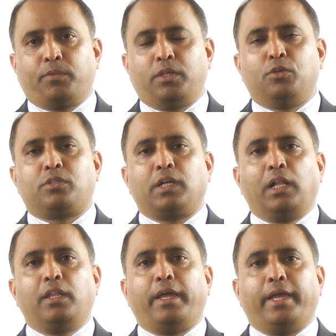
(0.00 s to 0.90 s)
You
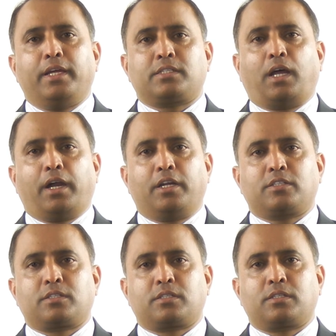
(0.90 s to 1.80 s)
tell the
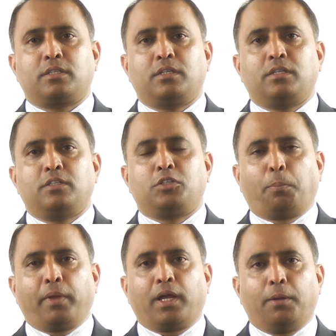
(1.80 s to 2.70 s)
ASRS to
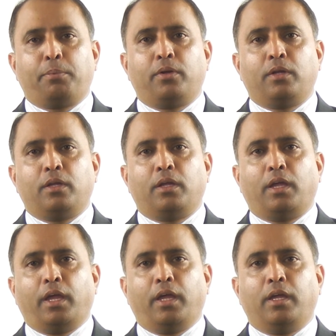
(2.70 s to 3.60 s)
pick up
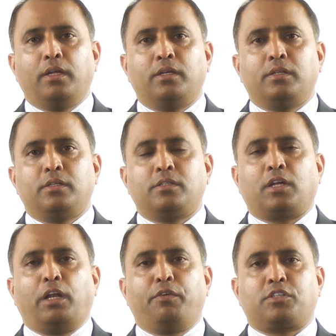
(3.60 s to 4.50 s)
a
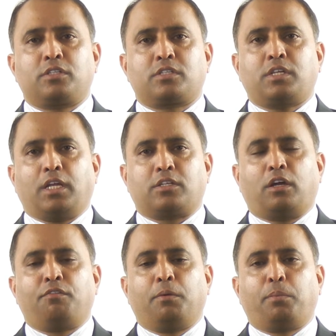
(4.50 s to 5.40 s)
television set
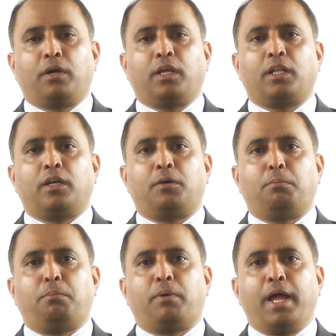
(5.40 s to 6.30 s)
of a particular
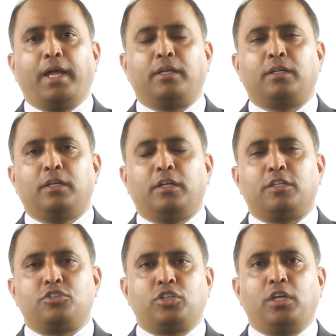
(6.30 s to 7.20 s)
brand, a
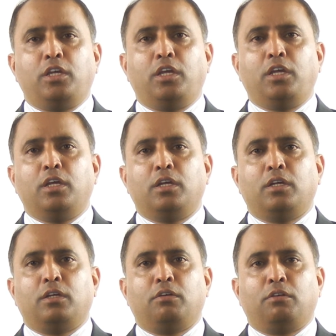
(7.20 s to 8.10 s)
GE
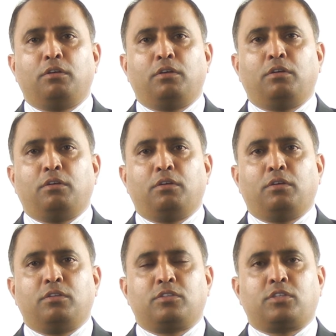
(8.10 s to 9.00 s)

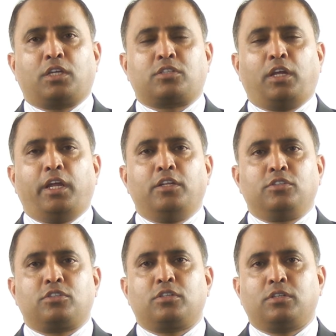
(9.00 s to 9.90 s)

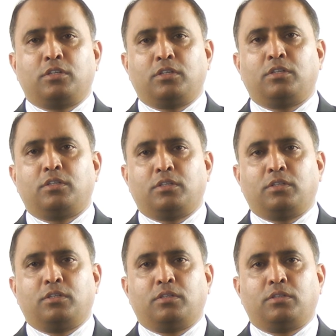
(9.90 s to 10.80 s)
60-inch
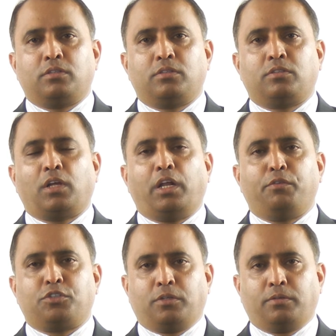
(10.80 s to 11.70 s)

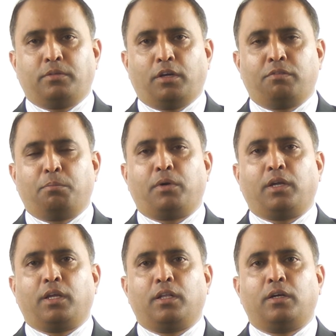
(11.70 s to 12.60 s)
television of a
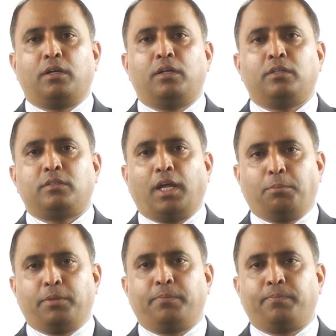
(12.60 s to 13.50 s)
particular type.